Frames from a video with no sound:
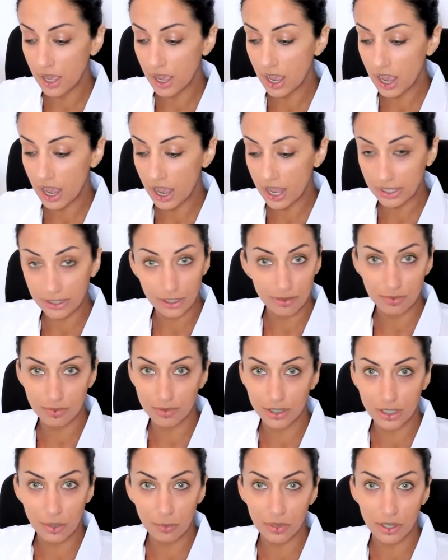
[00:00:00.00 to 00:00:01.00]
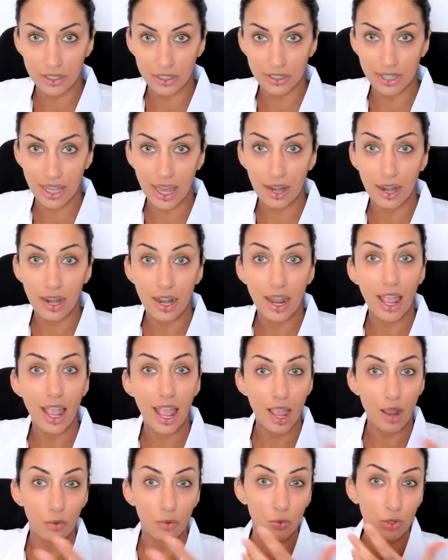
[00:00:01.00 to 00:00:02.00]
It's as simple as that.
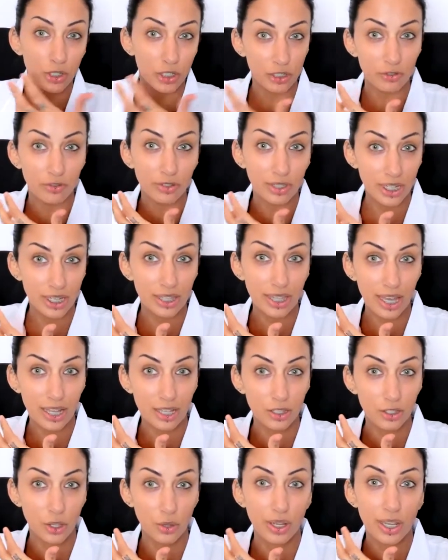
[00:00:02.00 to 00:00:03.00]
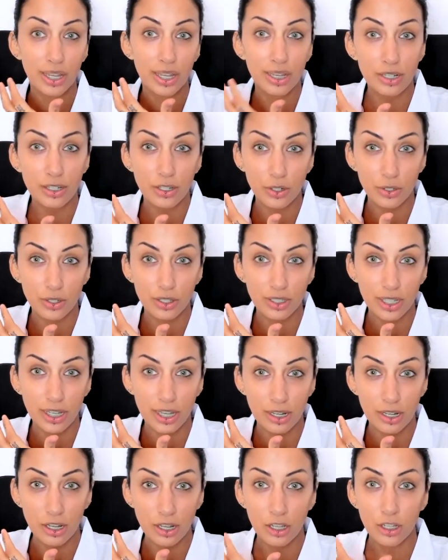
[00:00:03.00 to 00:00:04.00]
Once you've seen that soak into your
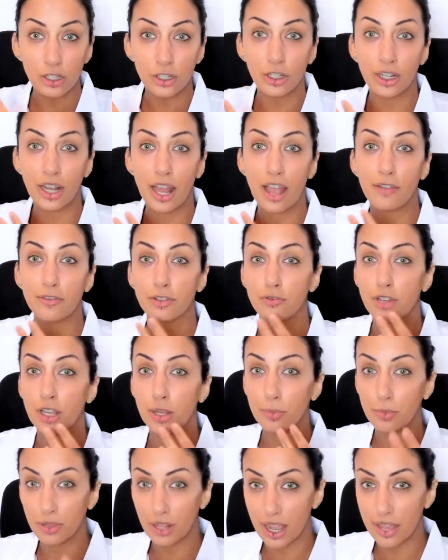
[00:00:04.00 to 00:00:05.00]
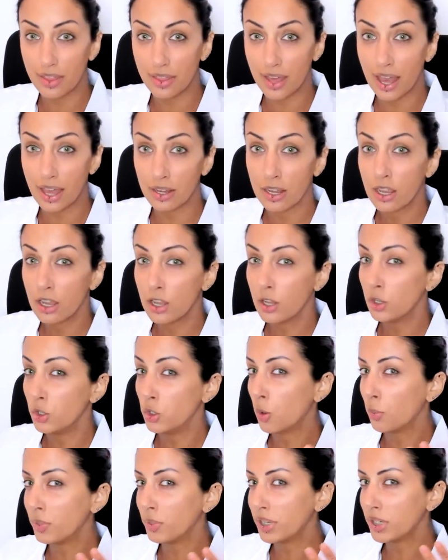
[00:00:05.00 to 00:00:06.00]
skin, you're going to have to reapply that
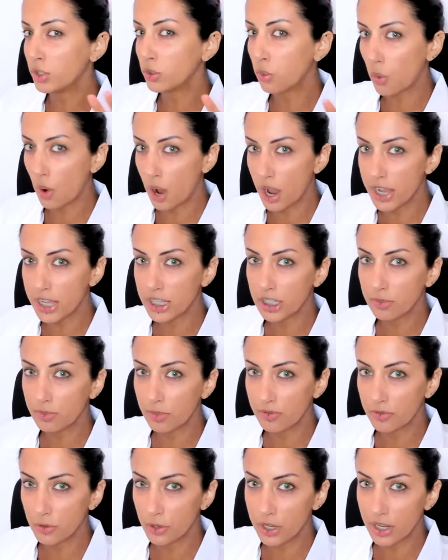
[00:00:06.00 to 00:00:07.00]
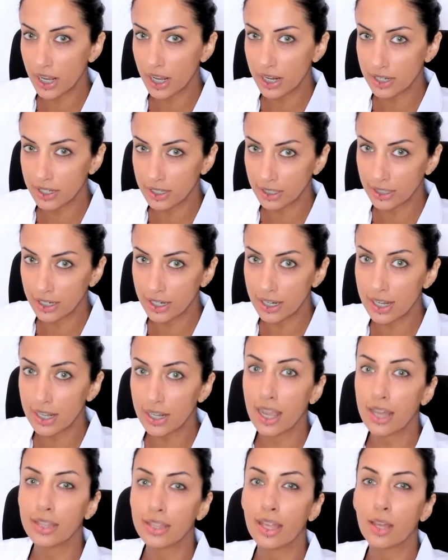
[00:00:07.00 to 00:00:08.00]
normally twice before you get to the clinic,
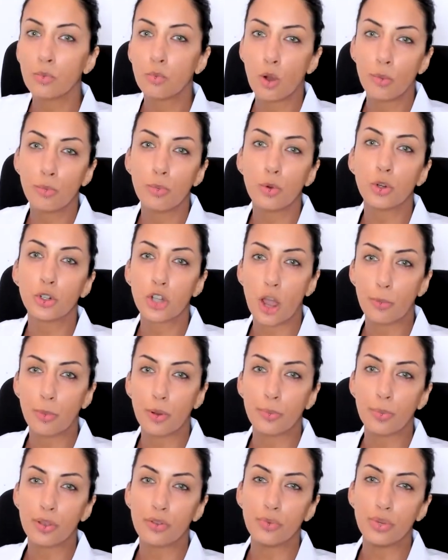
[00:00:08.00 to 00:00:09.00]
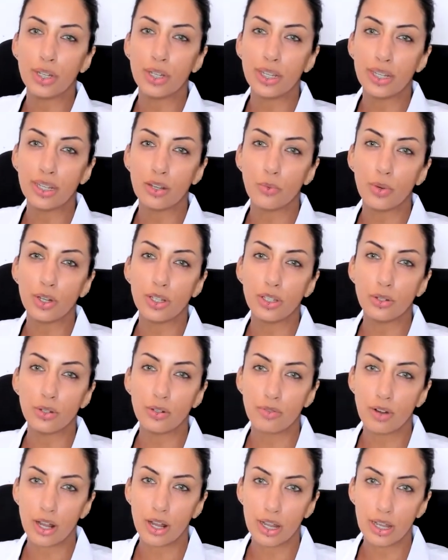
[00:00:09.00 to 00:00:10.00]
and then one more top up if we need it when you
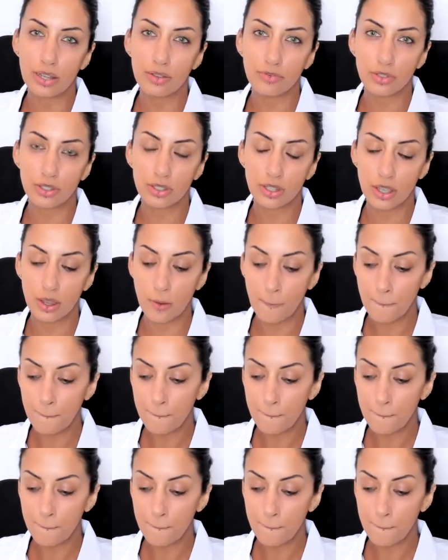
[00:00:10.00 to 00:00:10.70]
arrive. So